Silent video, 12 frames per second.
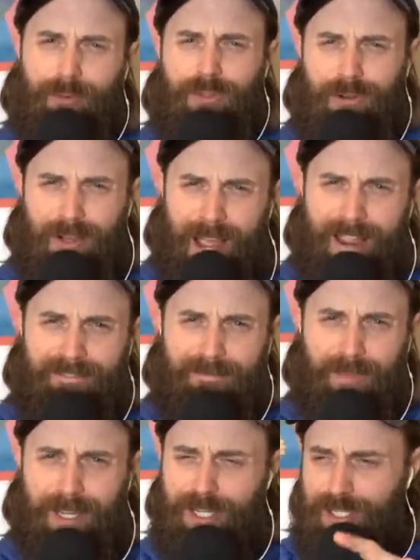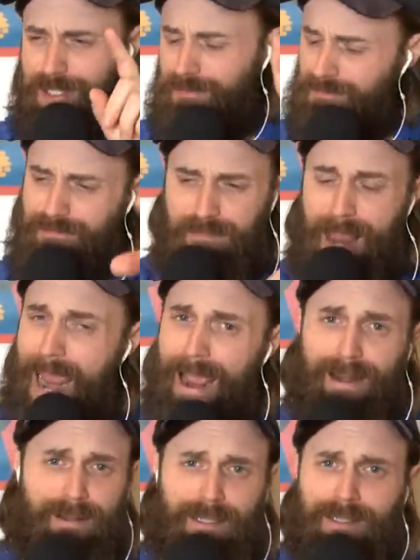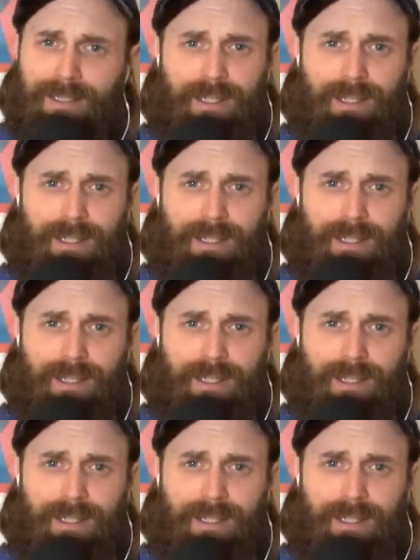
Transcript: with your life, because, man,